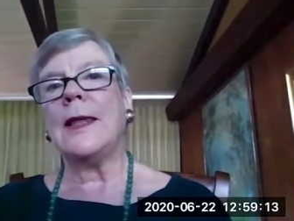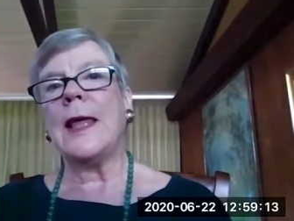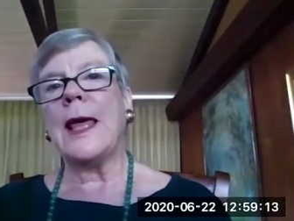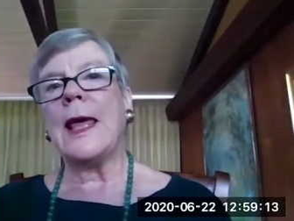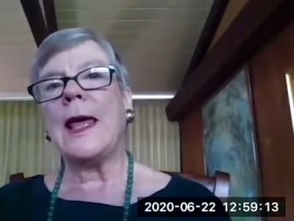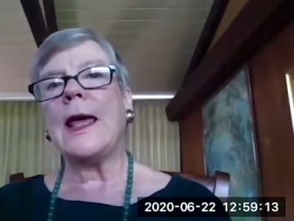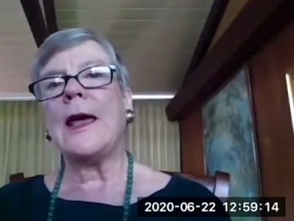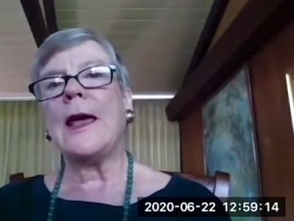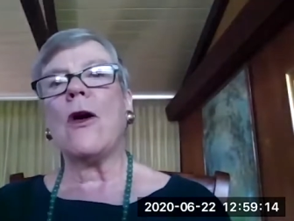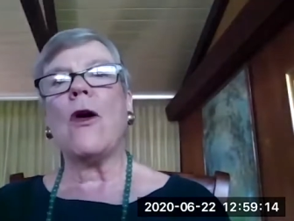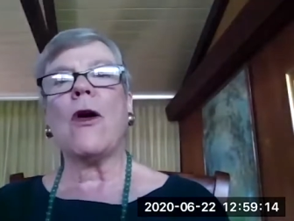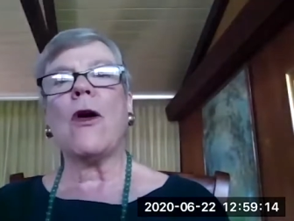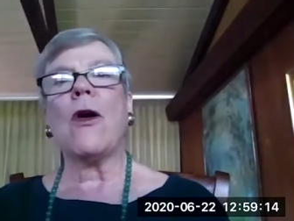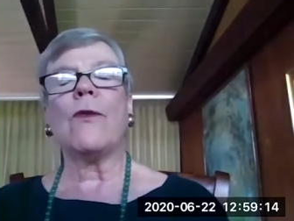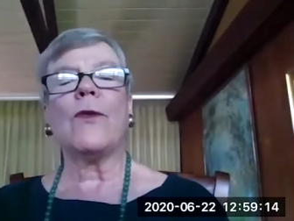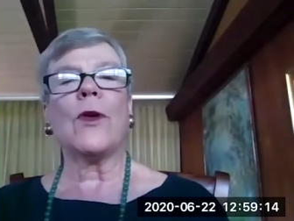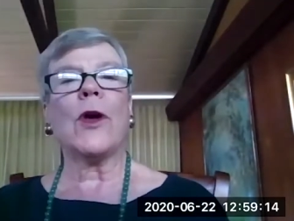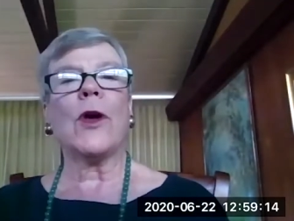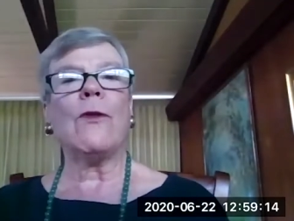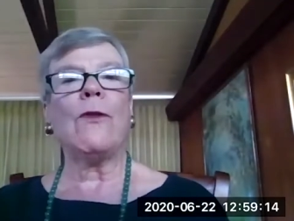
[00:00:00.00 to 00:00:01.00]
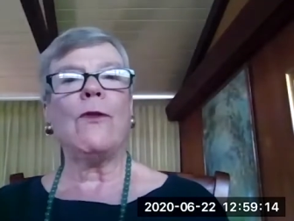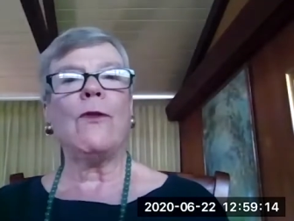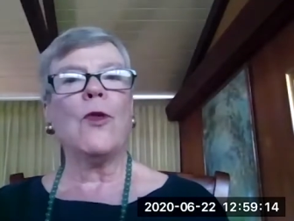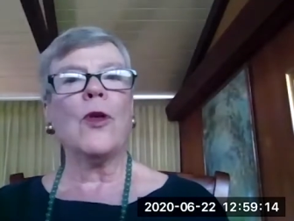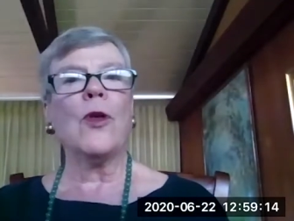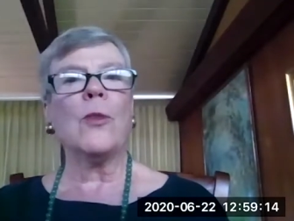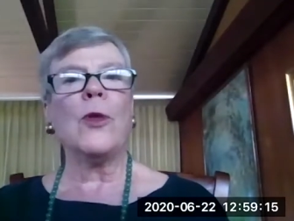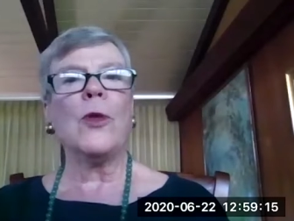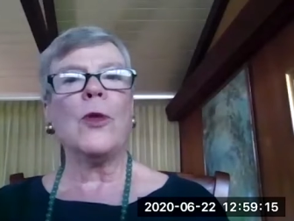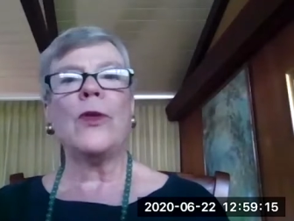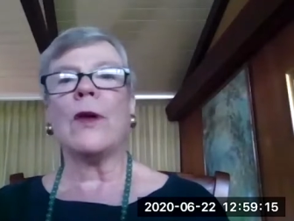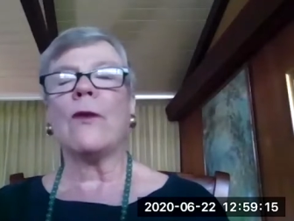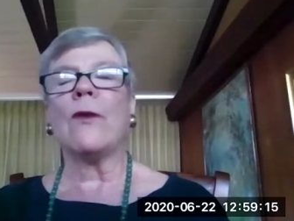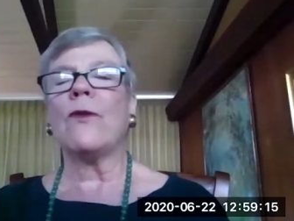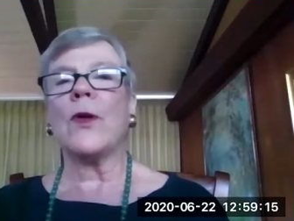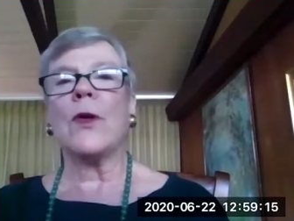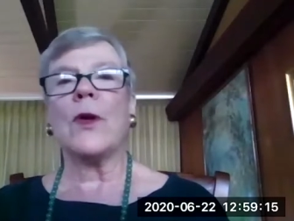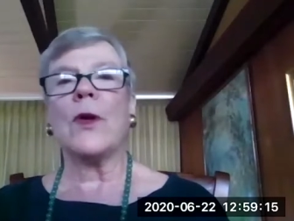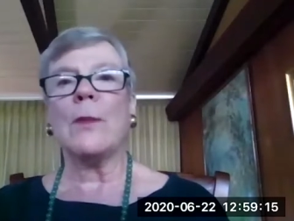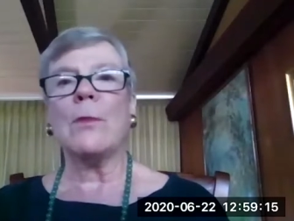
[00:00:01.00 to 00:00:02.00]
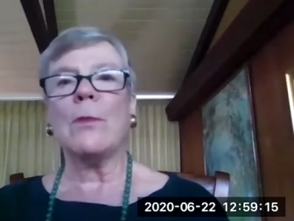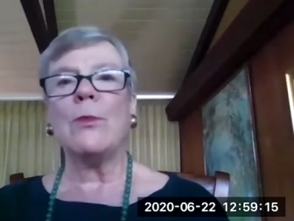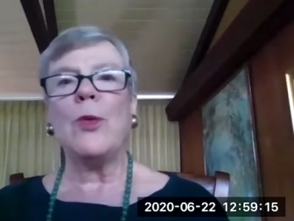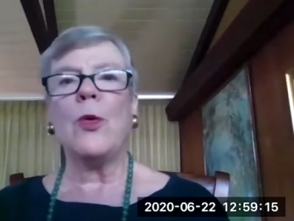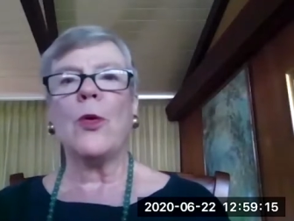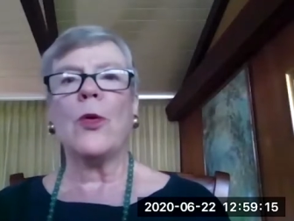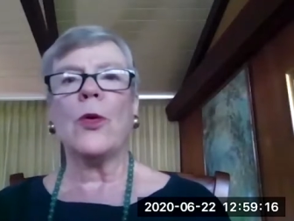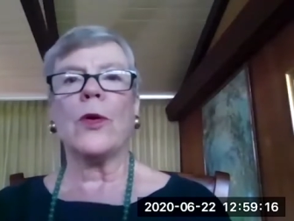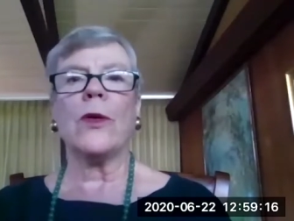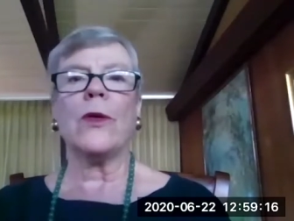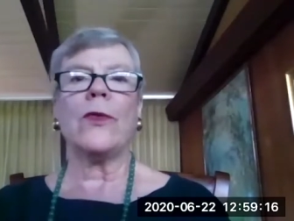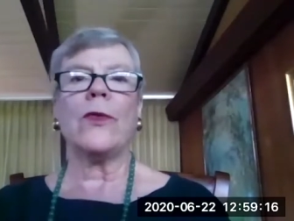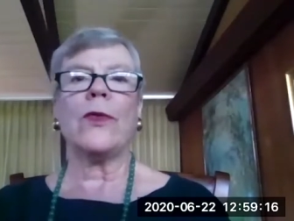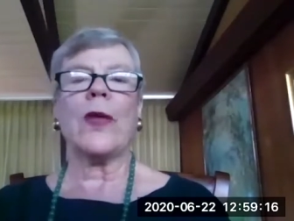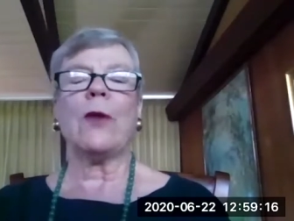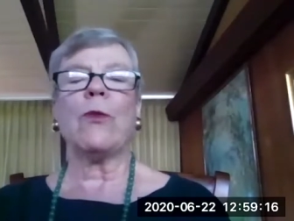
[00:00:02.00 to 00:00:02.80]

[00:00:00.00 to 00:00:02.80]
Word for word: They are very formal, they're very important,